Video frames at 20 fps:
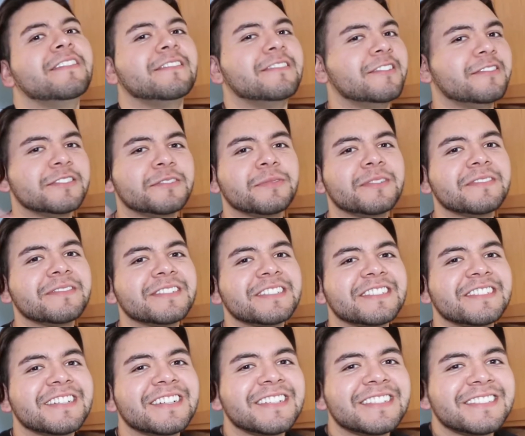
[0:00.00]
don't know which one it
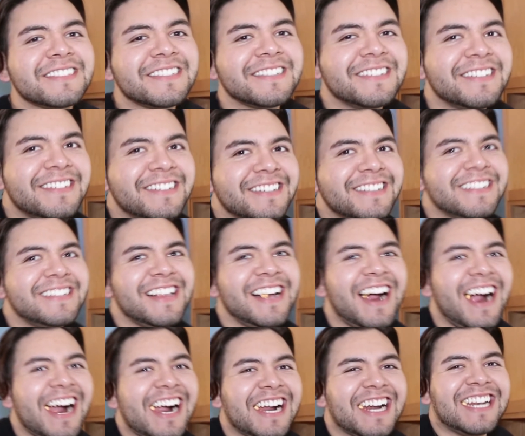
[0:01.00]
was, you guys.
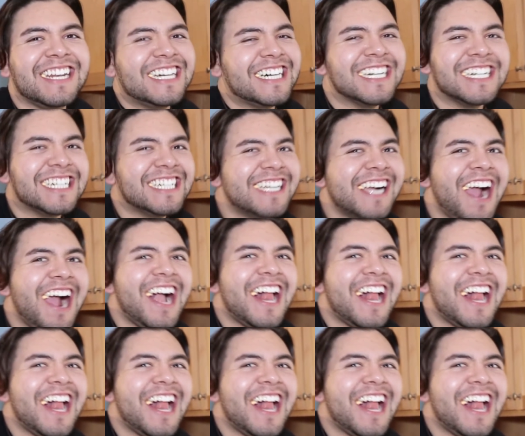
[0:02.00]
No.